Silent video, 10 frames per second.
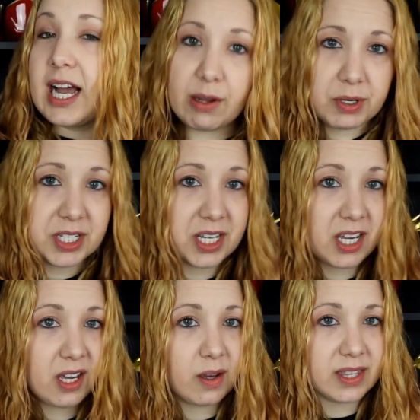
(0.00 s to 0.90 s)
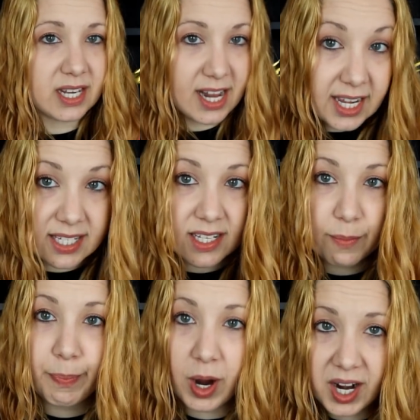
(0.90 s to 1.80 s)
I will see you at the
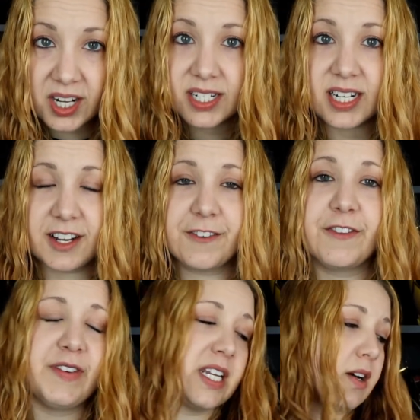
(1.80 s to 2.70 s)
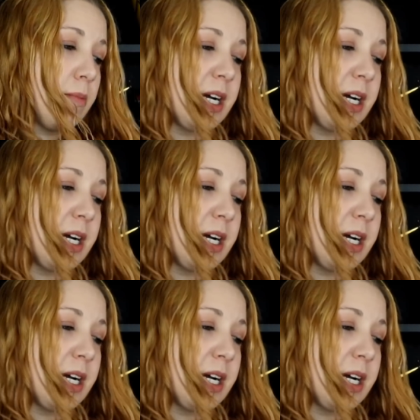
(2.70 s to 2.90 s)
next part of the video.